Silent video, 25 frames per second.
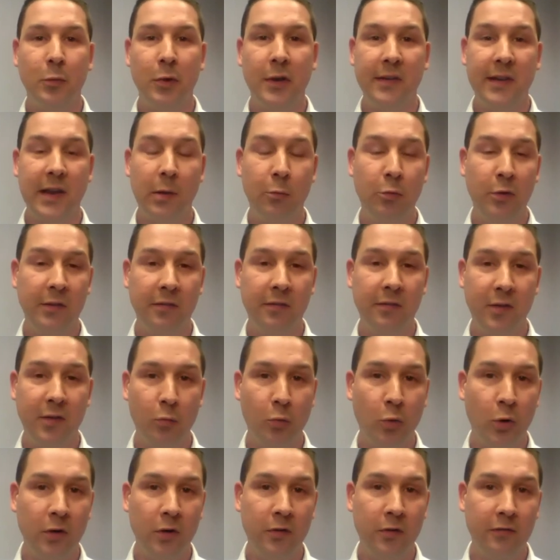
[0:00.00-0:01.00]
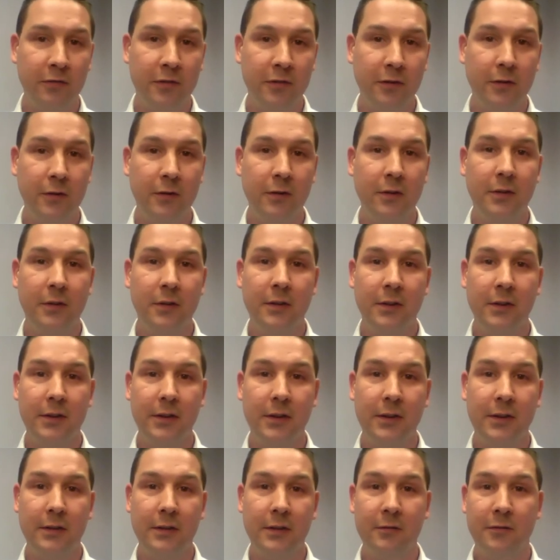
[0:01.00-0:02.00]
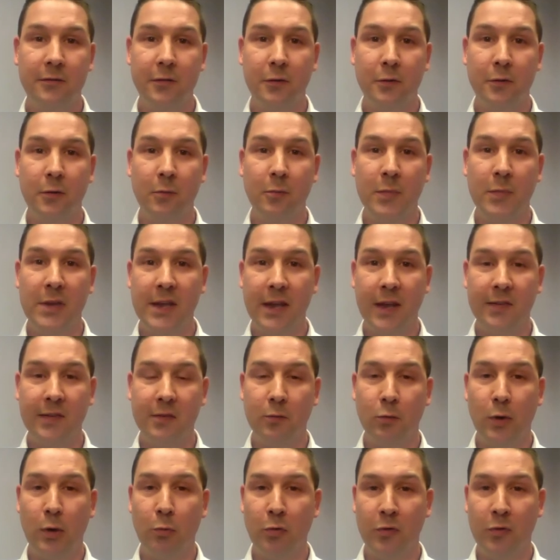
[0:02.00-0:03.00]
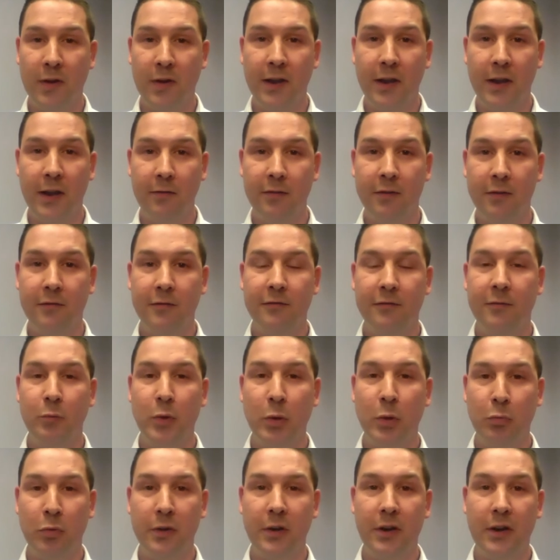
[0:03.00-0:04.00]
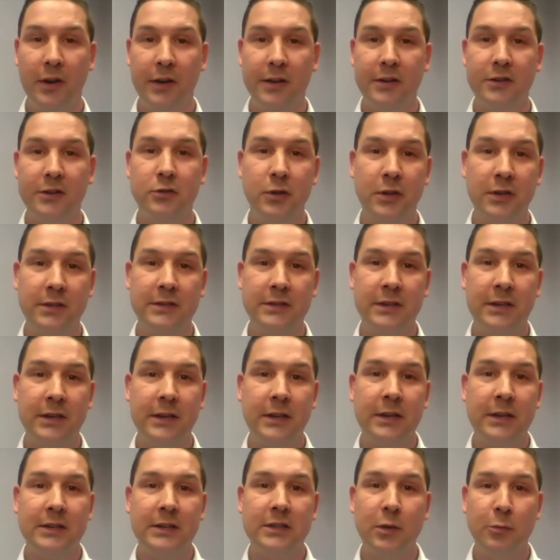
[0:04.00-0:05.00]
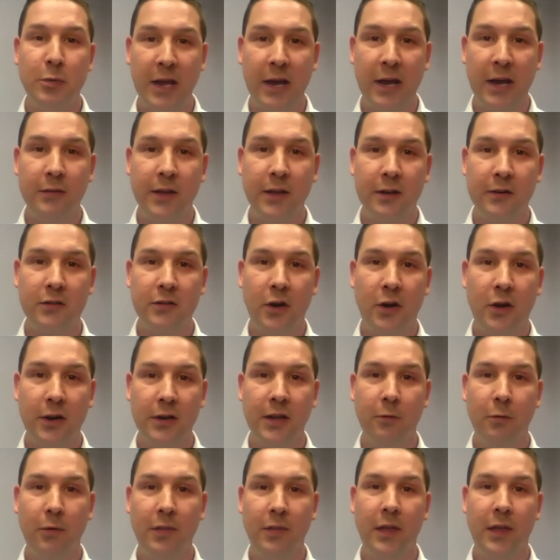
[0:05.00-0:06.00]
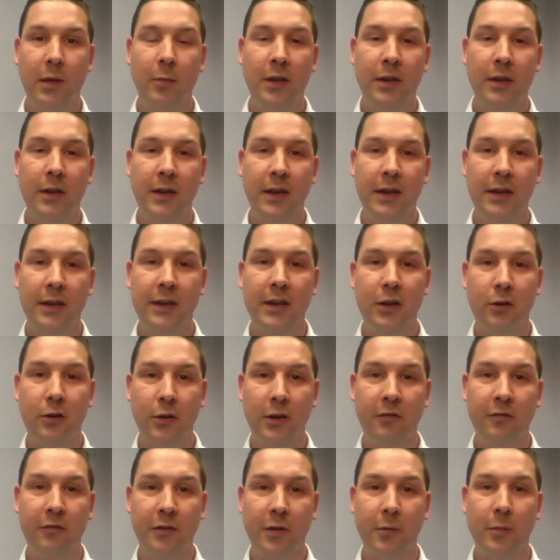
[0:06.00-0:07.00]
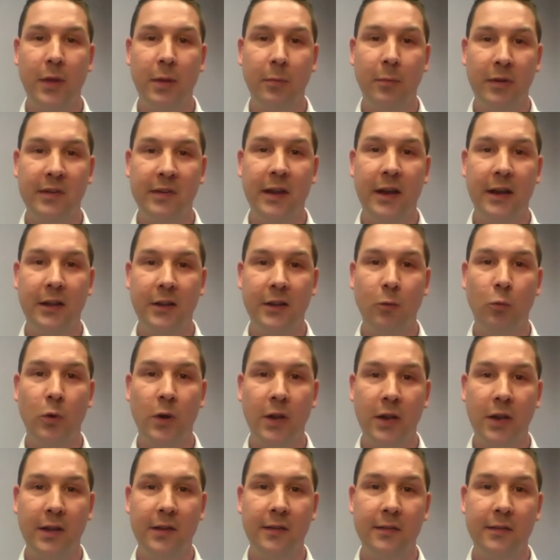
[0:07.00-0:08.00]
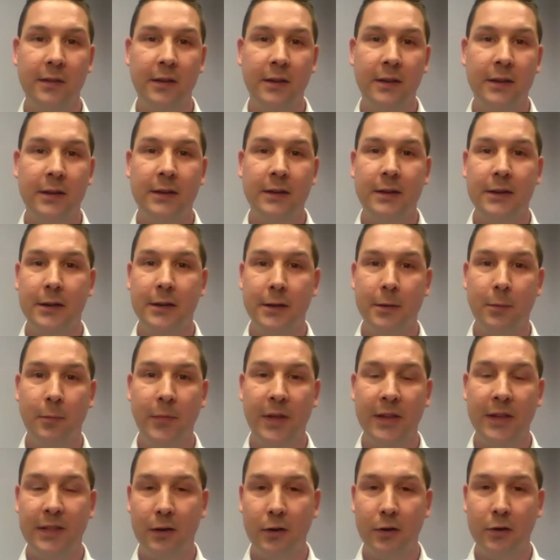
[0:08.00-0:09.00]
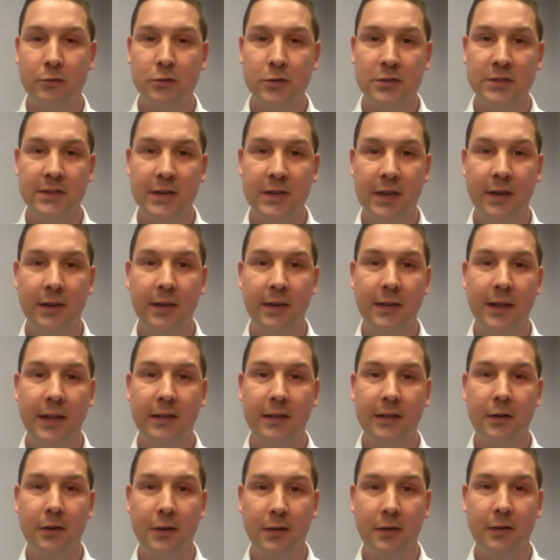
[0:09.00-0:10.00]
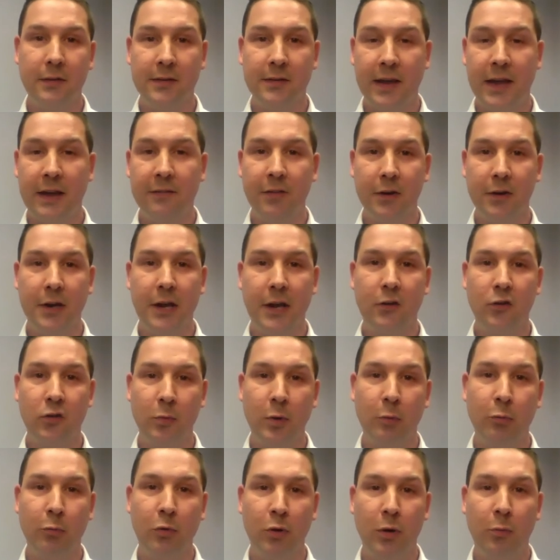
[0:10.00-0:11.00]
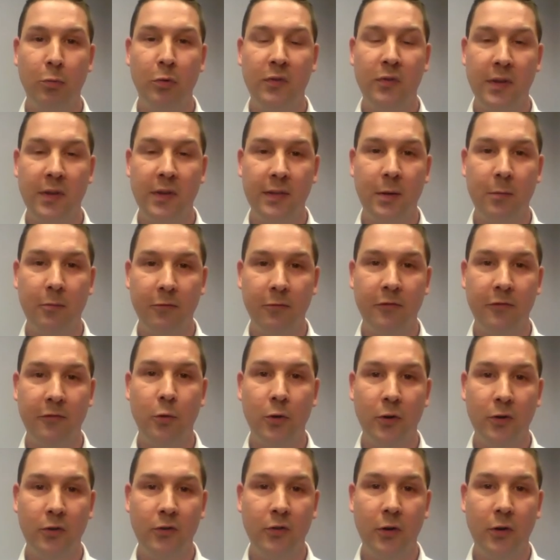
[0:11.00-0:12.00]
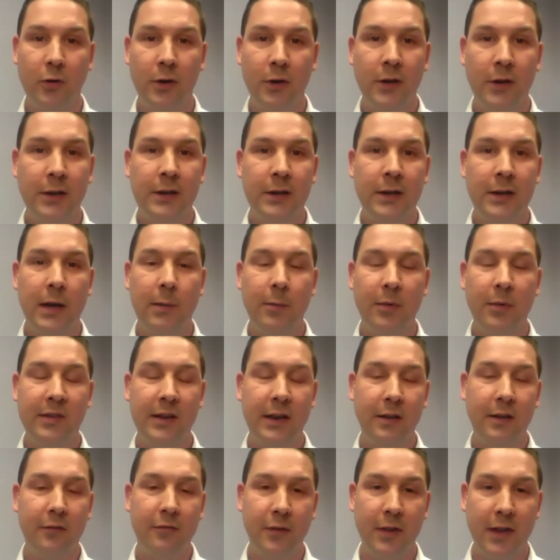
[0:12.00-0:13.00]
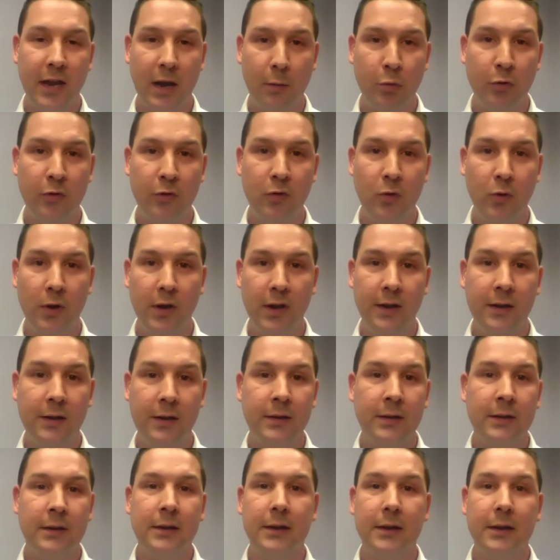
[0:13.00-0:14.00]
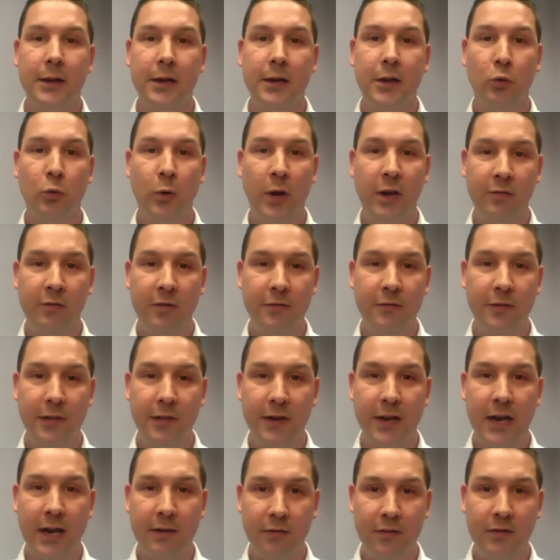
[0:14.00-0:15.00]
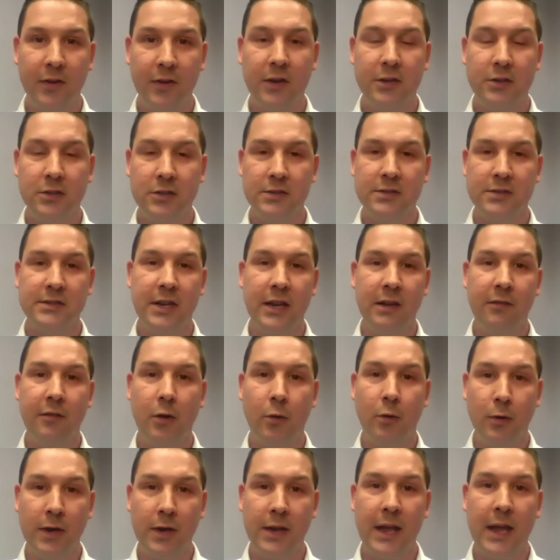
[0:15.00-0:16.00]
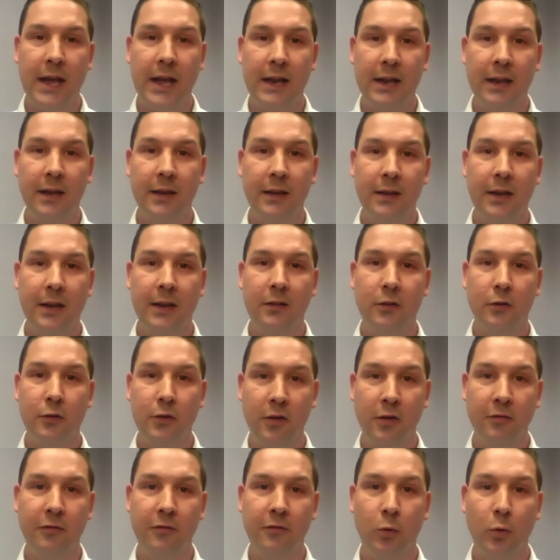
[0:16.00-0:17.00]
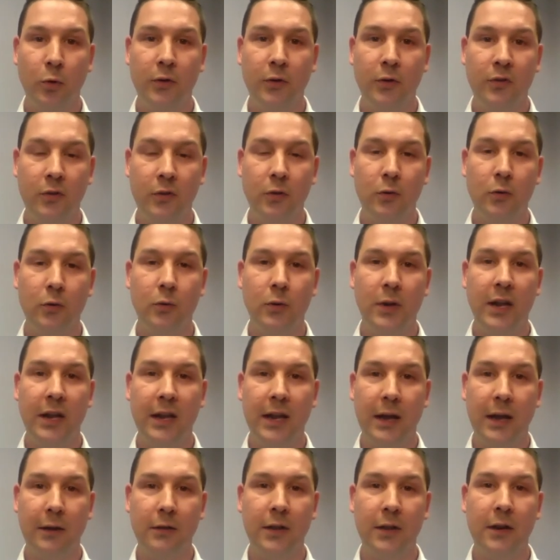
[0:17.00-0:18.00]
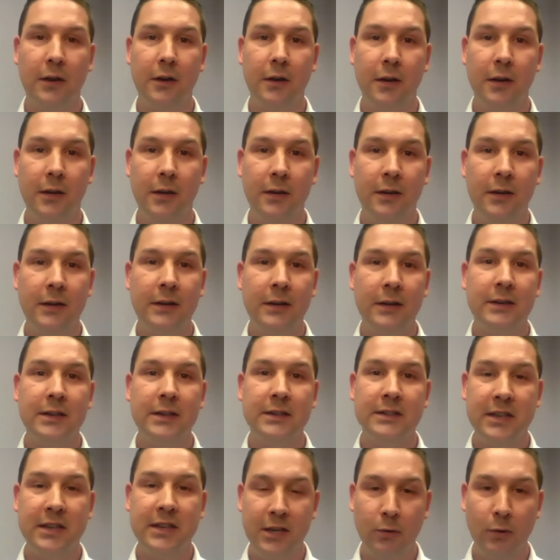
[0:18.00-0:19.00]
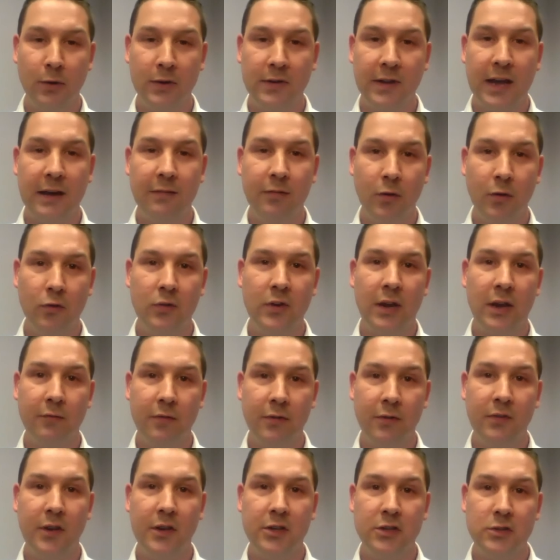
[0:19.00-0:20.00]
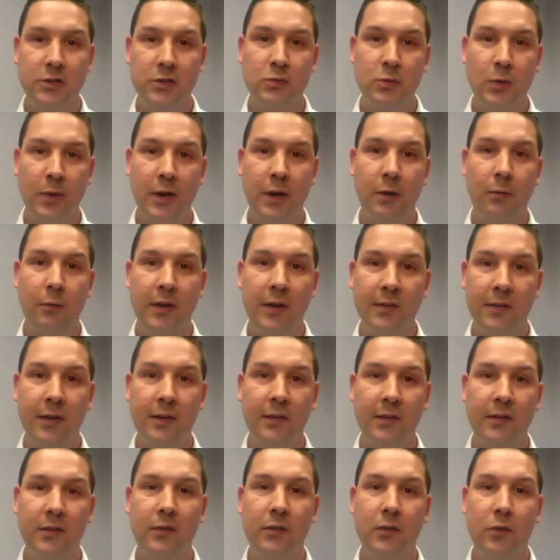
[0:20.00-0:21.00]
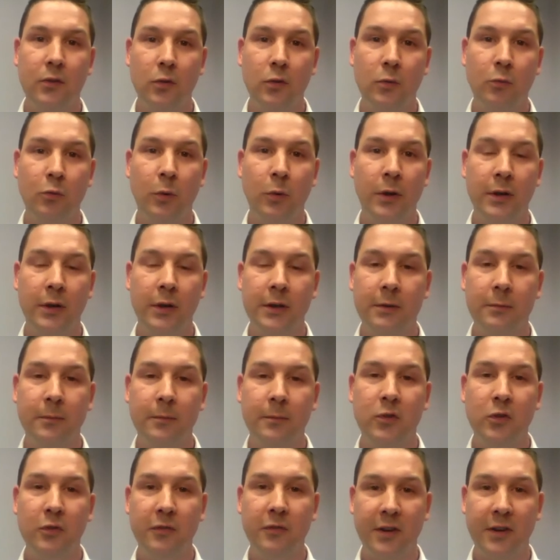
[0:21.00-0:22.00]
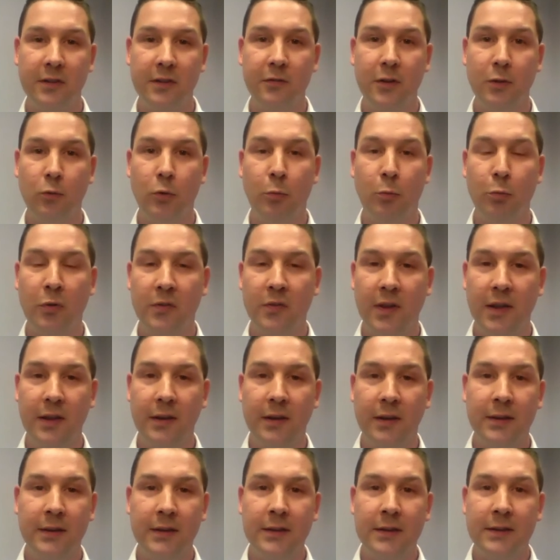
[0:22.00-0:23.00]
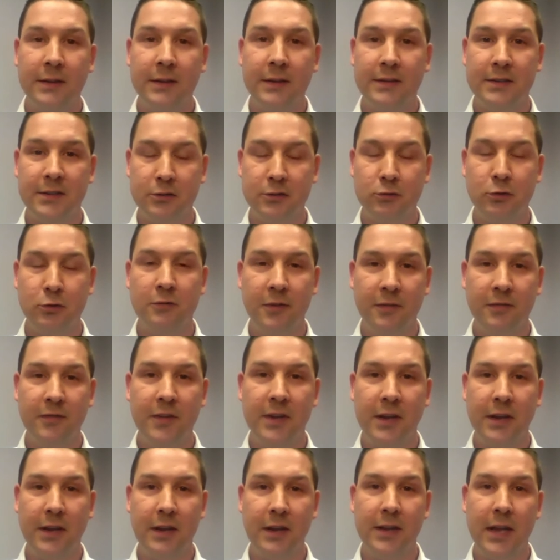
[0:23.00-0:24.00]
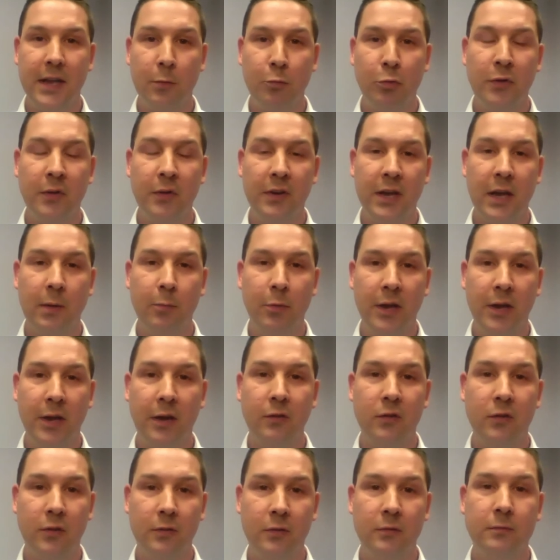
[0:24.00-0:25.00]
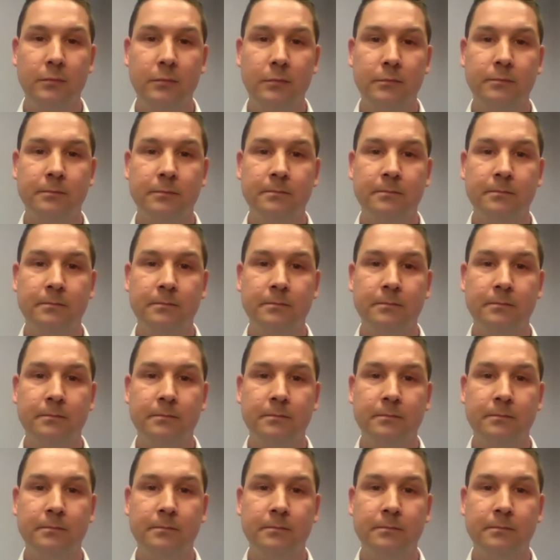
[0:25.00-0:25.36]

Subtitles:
Because I believe it's important for me as a representative of people in our district to be out there talking with them and hearing from them exactly what it is that they're interested in, to have their council member represent them for. So I'm excited for the opportunity, grateful for the conversations that I've already had, and looking forward to getting out there and continuing to have those conversations with our residents to effectively represent District 15 on the Appleton Common Council.